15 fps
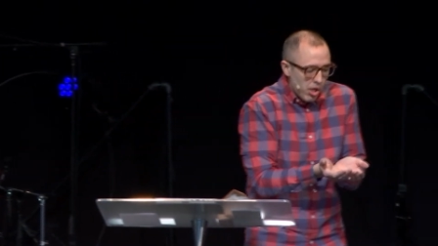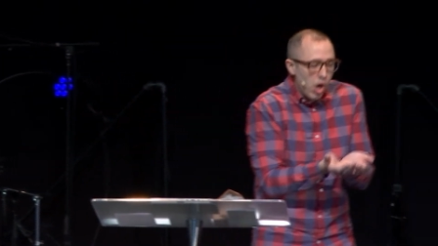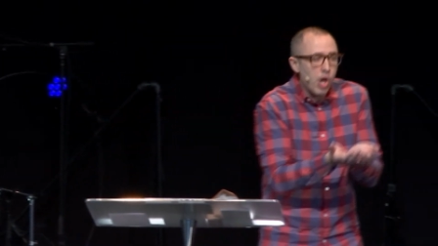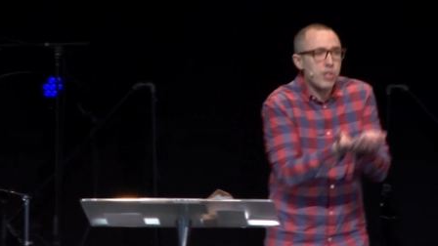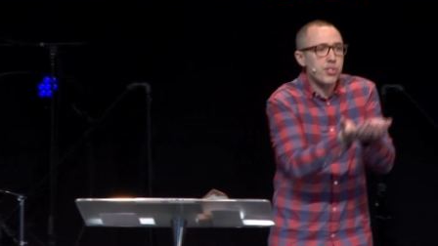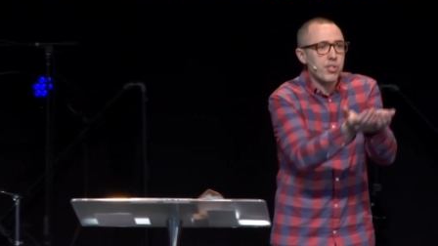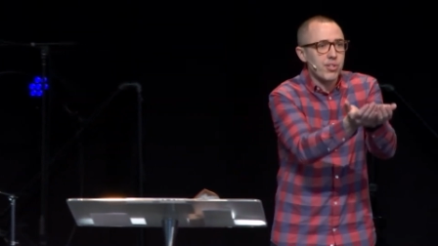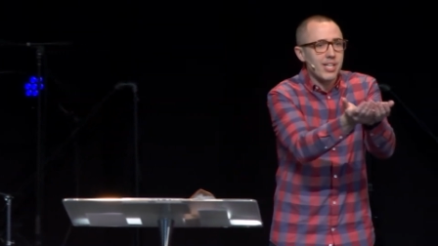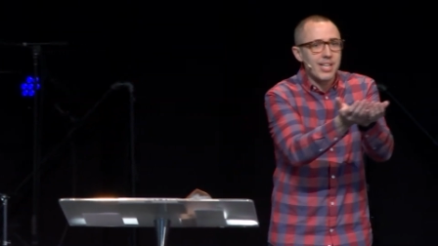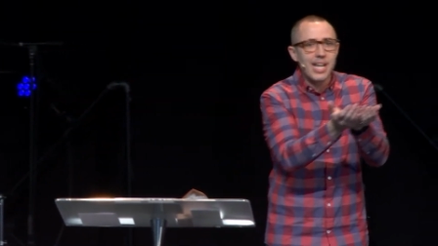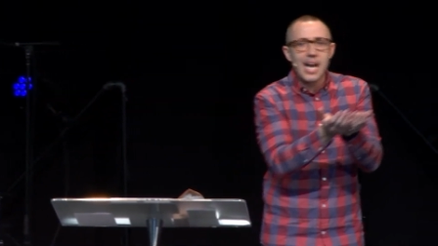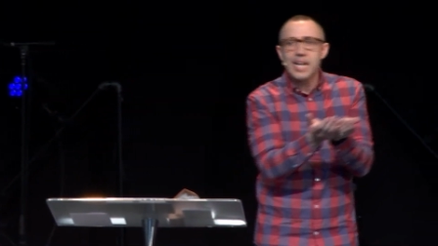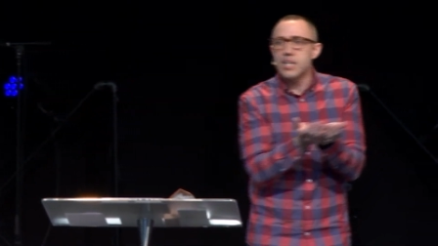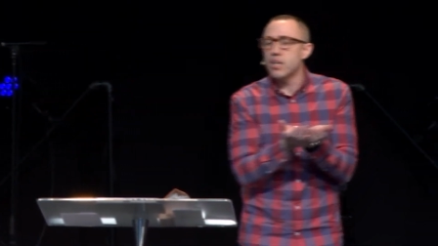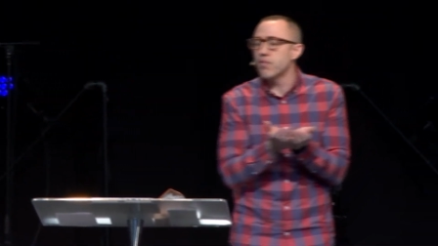also the
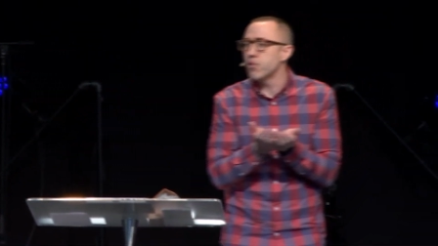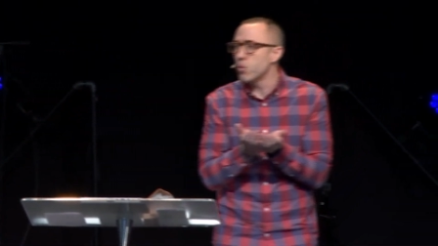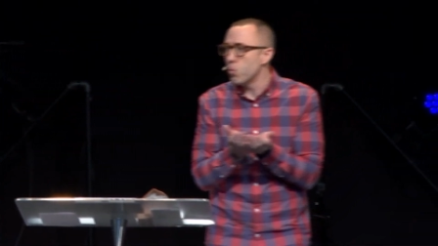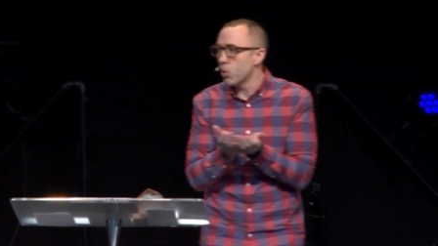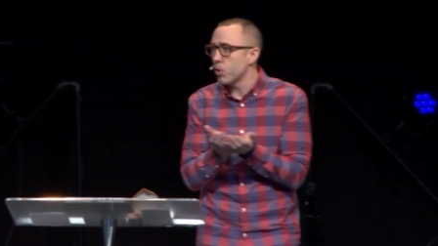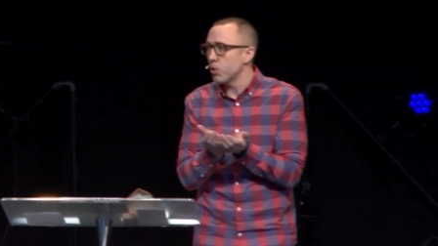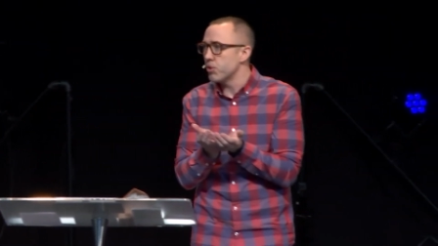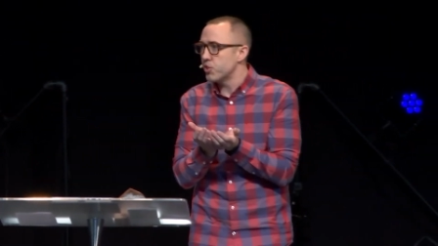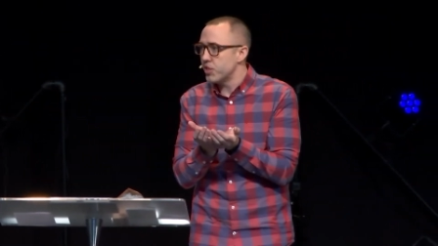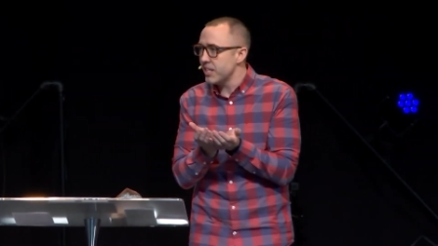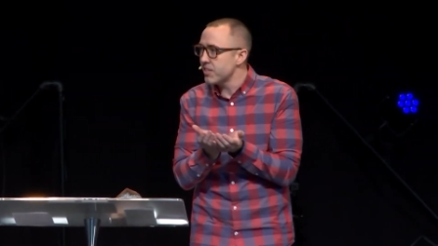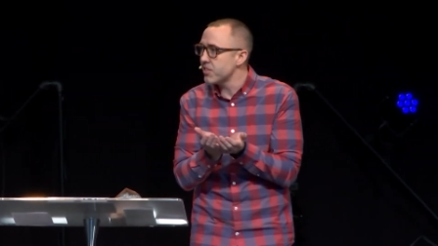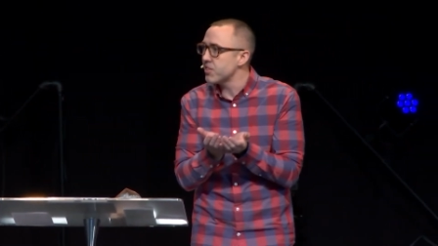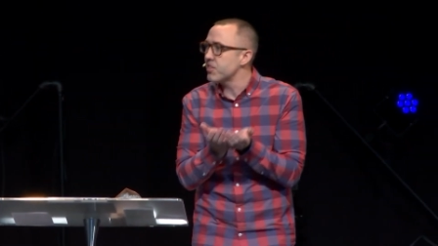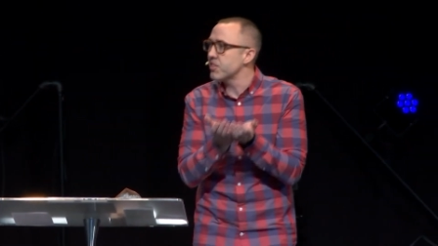light of the world,
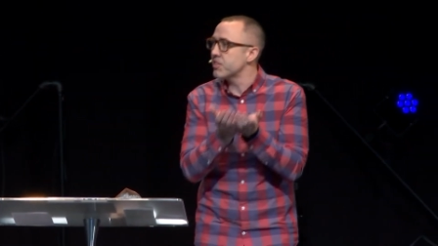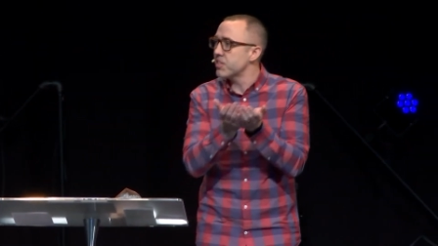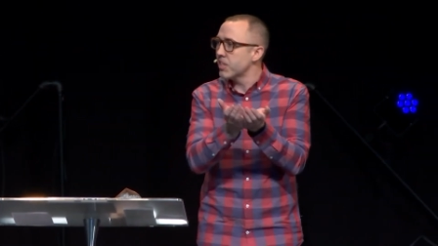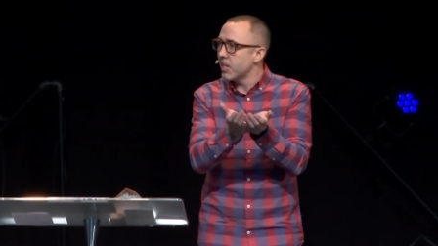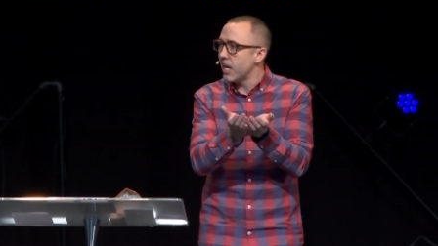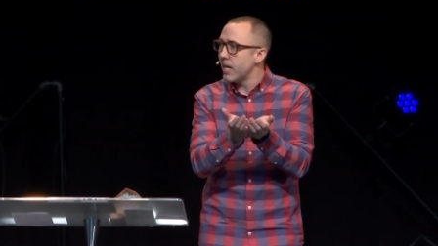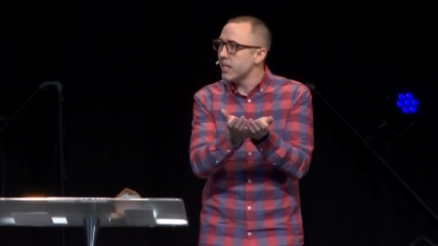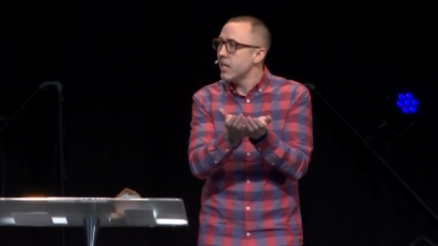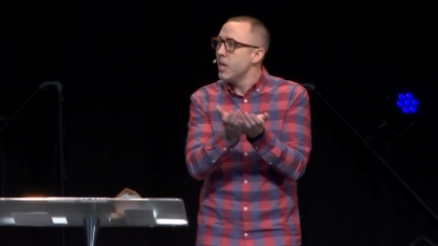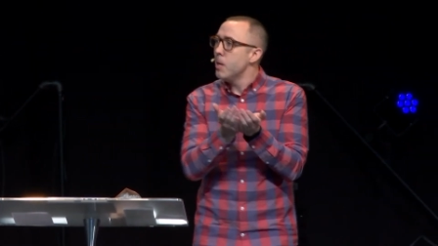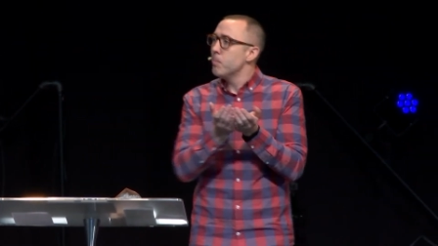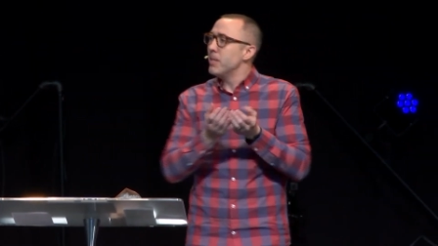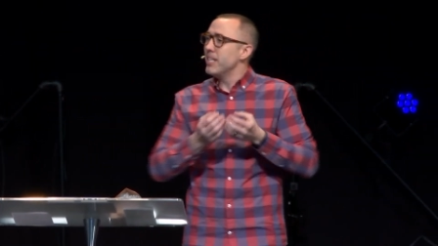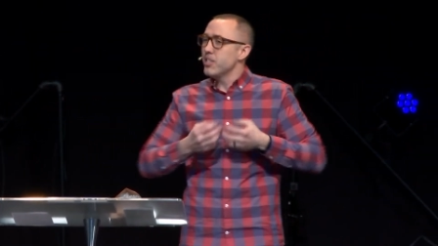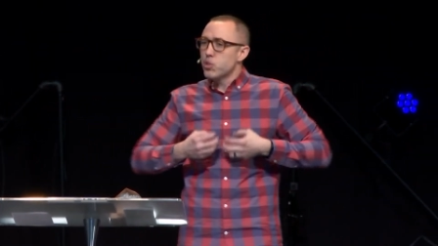Jesus is the light,
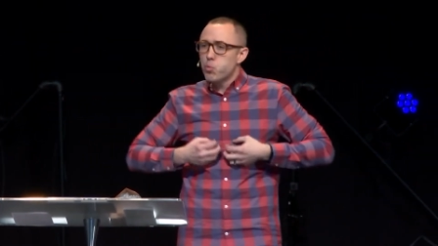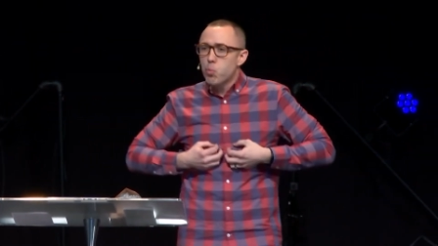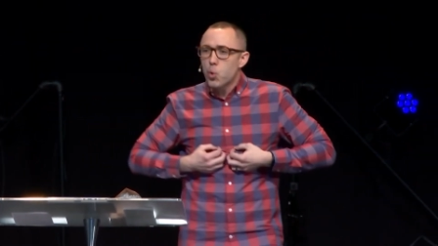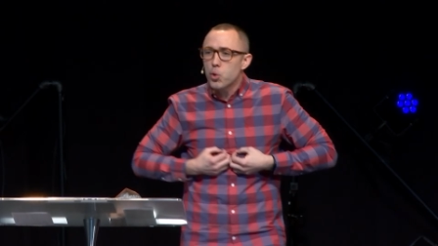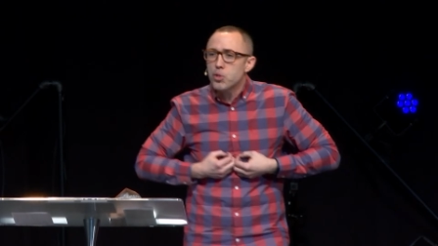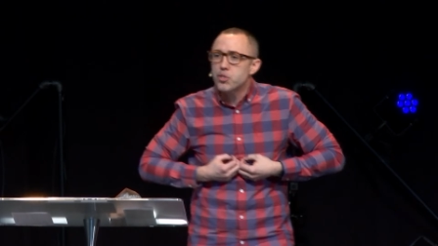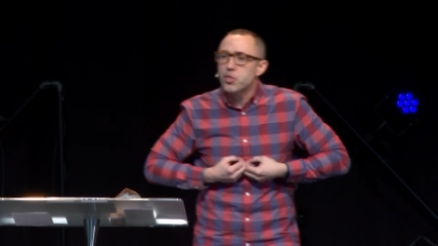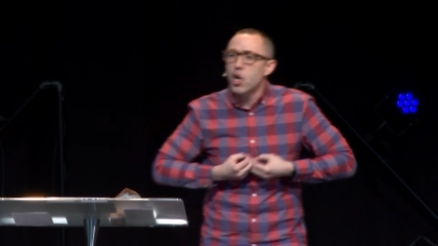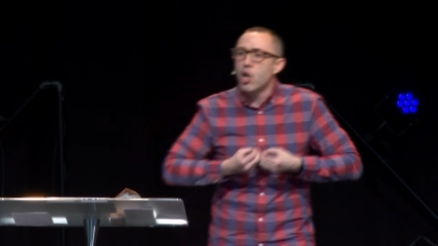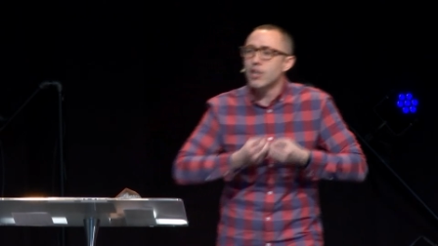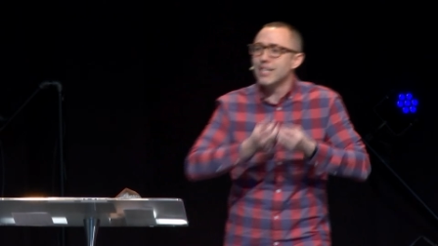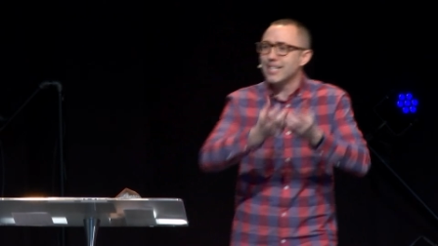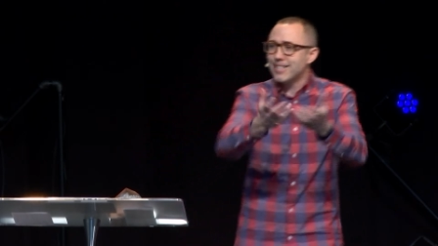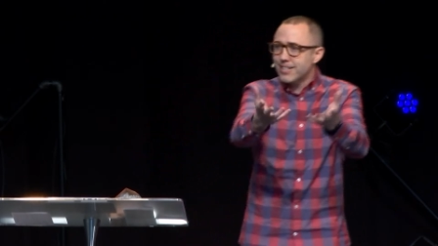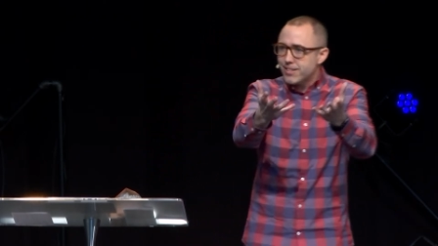but his words are
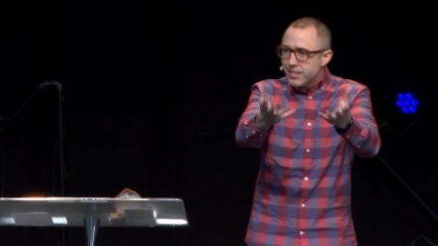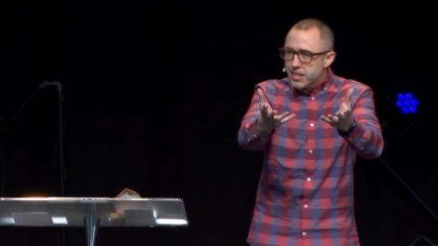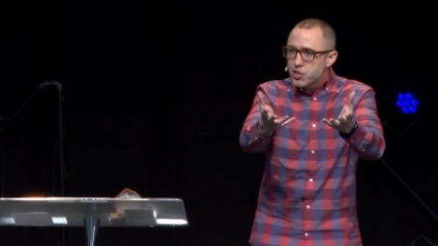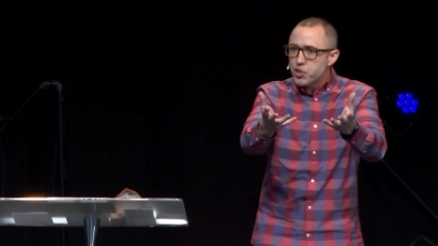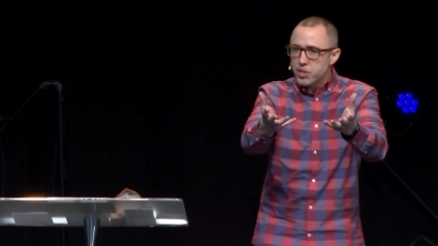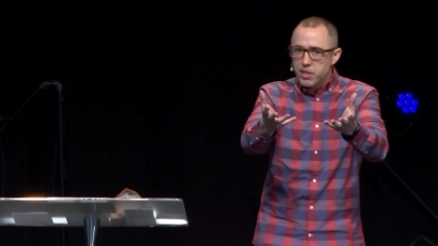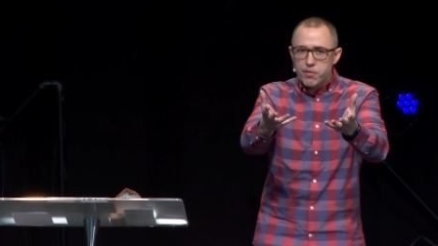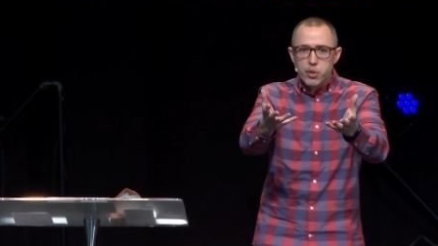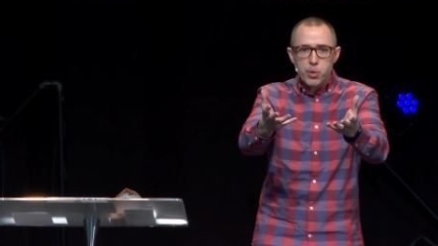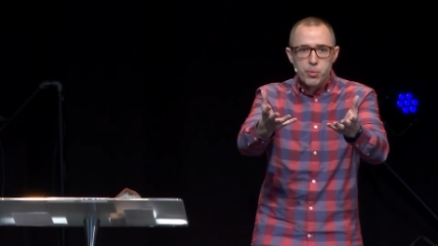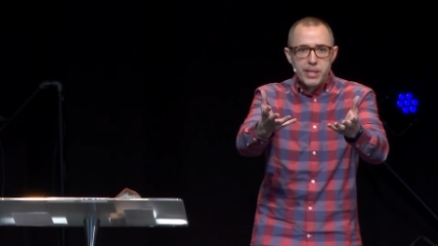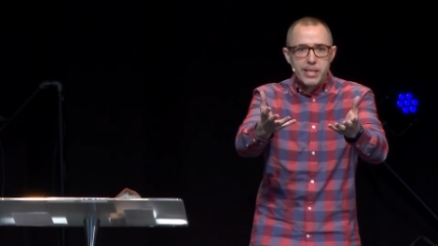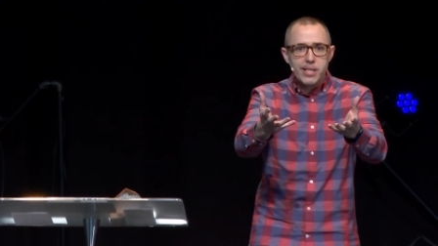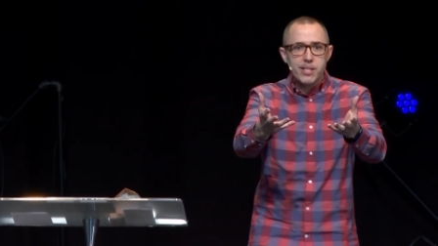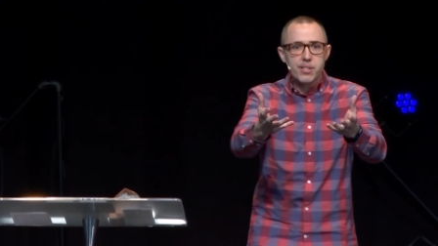an extension of who
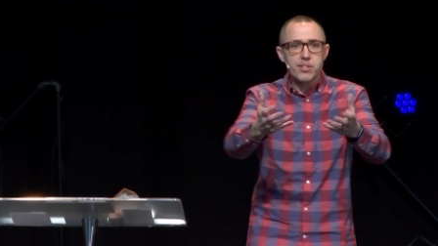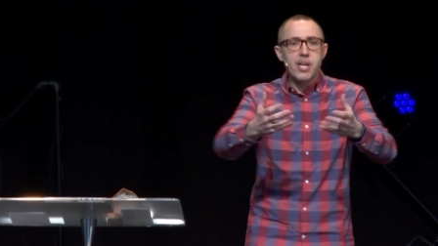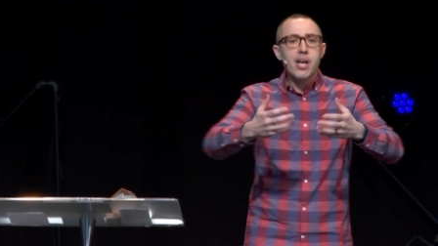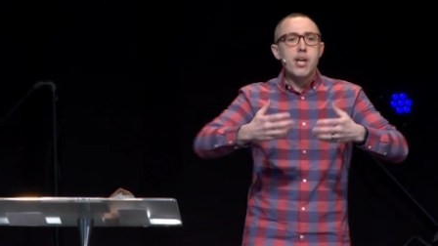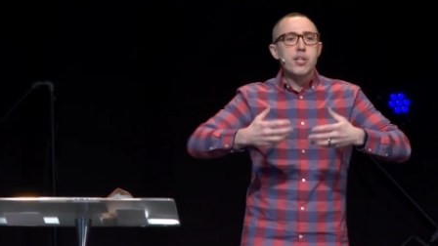he is.